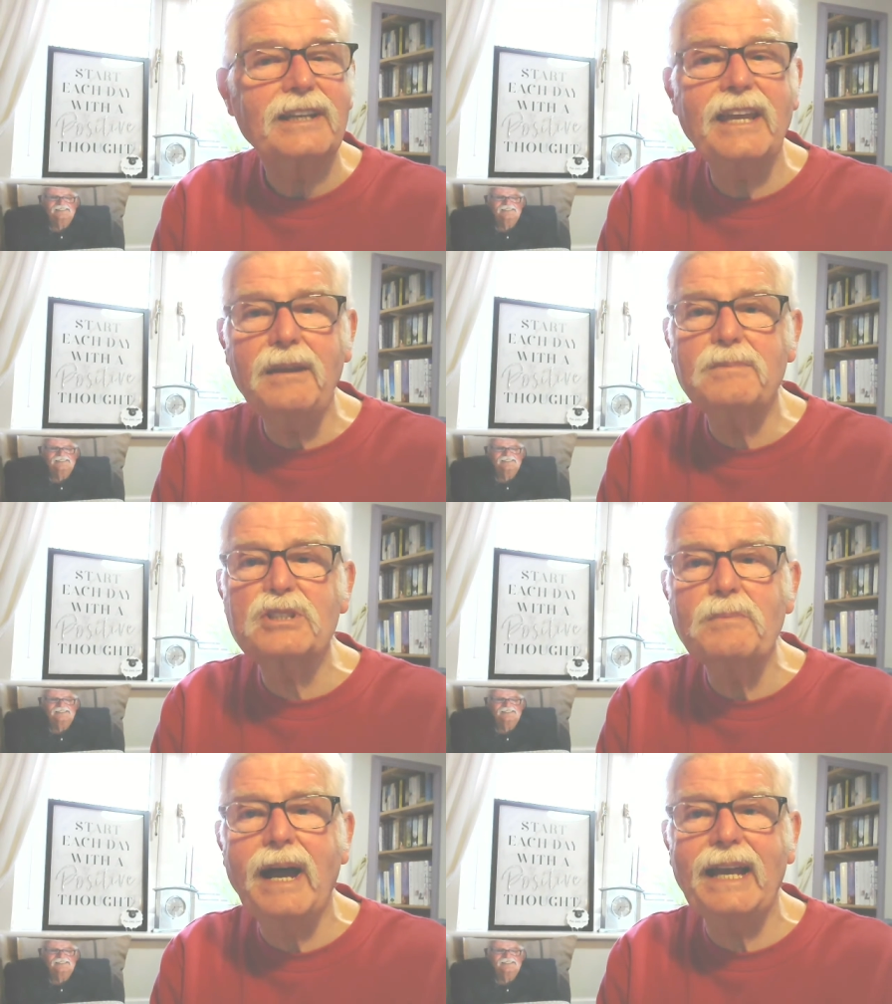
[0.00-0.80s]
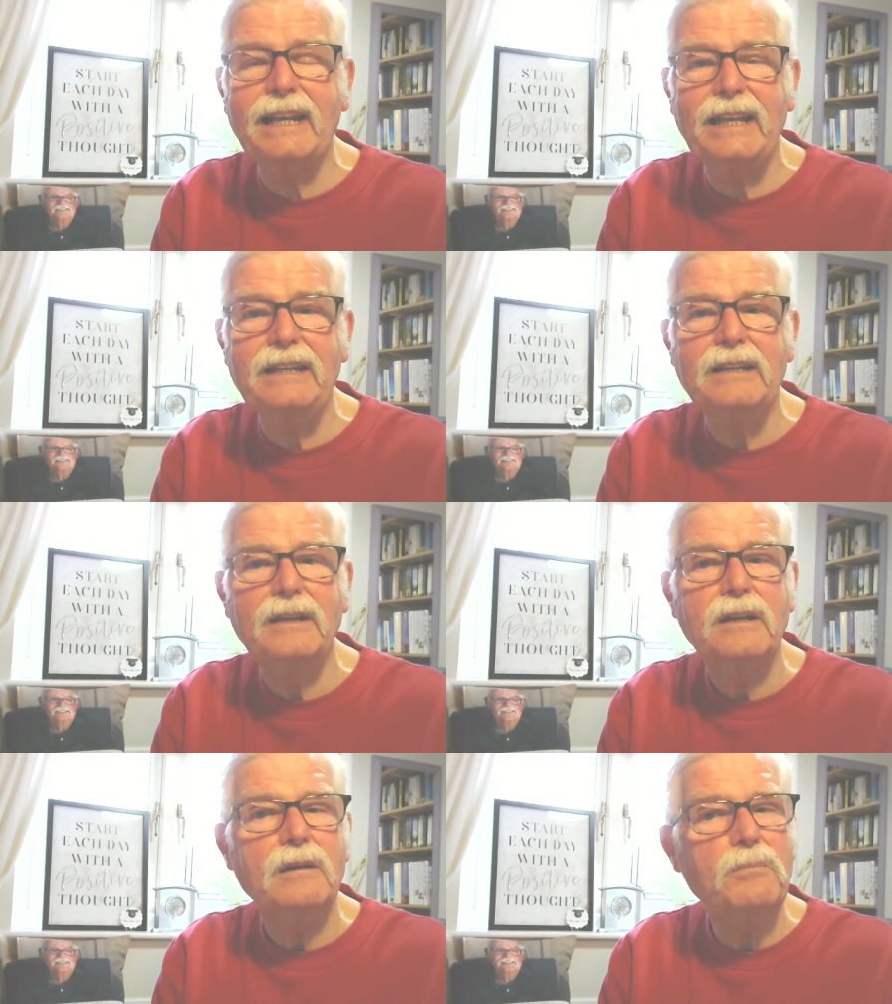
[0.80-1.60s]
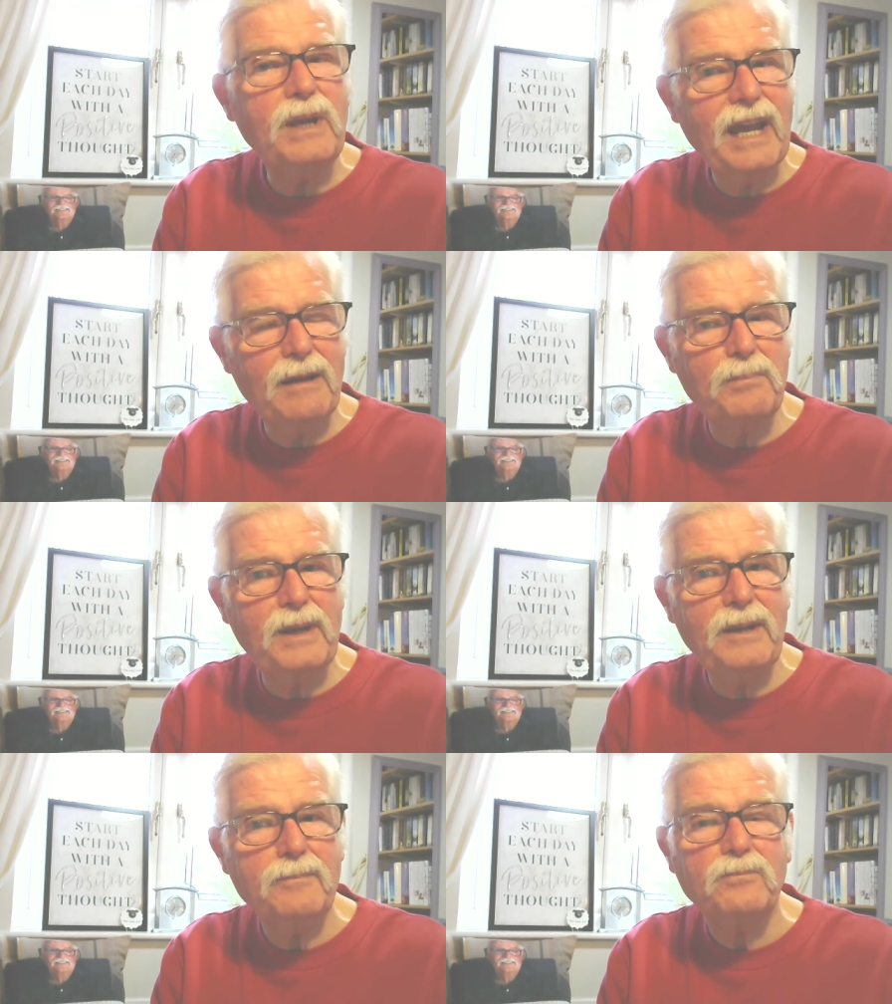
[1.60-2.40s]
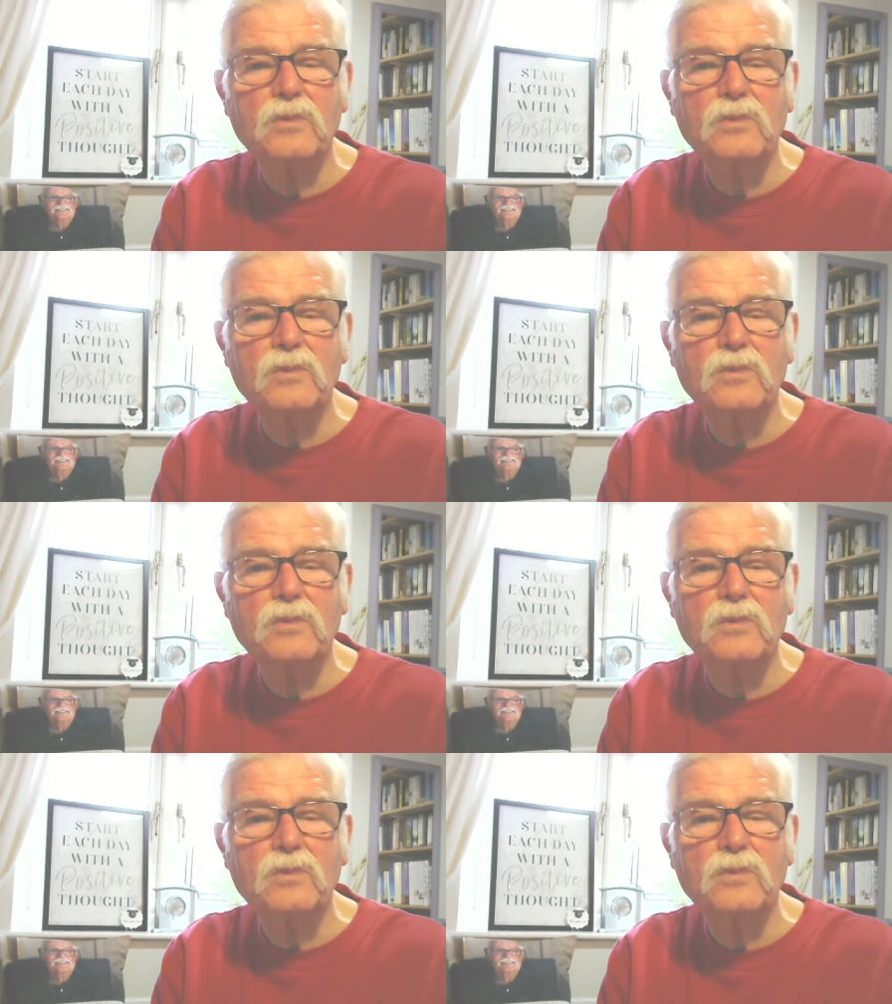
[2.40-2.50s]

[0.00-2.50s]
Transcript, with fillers: Keep smiling. Be happy.